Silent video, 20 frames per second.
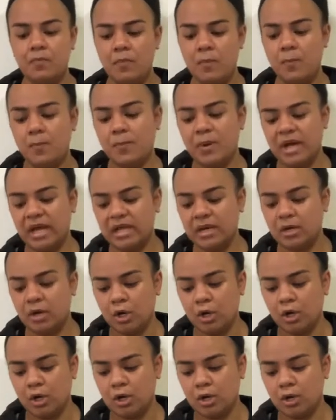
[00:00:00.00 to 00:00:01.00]
But
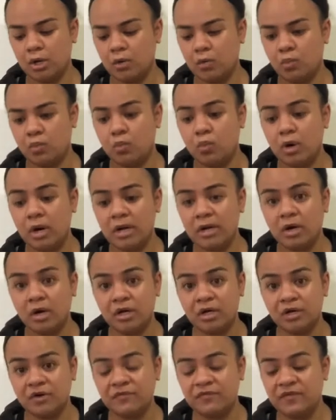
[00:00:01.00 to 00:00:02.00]
her one on
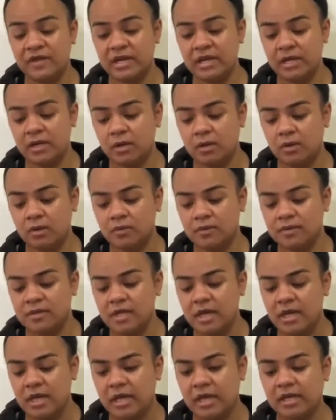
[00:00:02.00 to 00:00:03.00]
her videos,
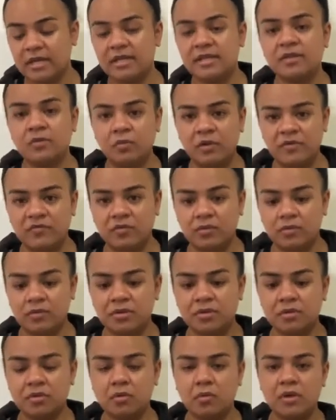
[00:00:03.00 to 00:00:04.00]
it swivels. So
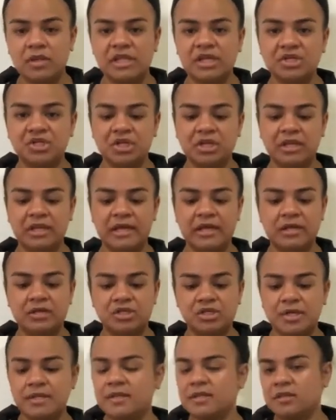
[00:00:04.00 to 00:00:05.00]
the one that she linked
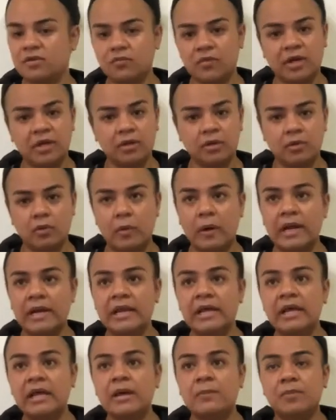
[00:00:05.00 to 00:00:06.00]
just is a regular one,
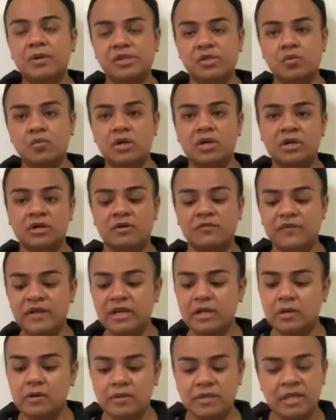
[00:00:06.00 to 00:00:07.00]
but the one on her
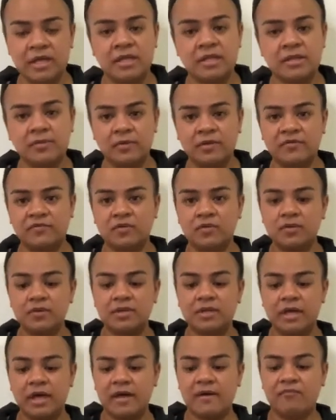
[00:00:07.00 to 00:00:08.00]
videos, it swivels.
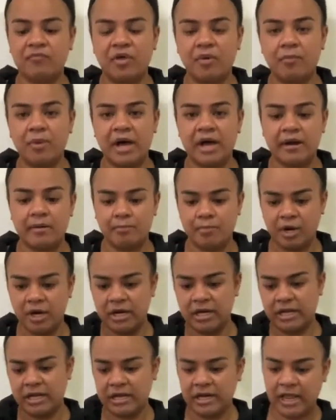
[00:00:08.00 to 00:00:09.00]
The bottom part, it
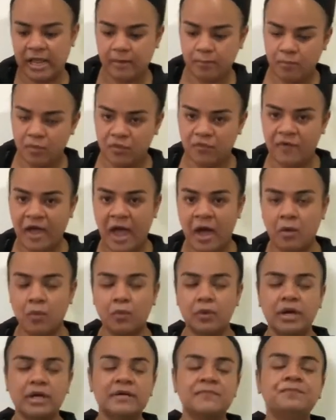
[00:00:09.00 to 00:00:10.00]
can like move
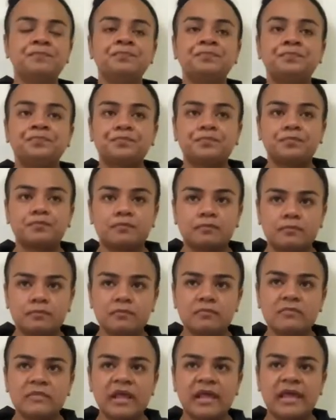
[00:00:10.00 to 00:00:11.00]
outward.
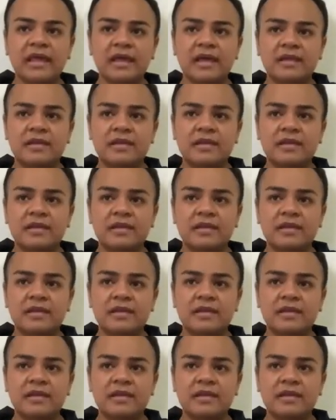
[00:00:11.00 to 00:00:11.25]
And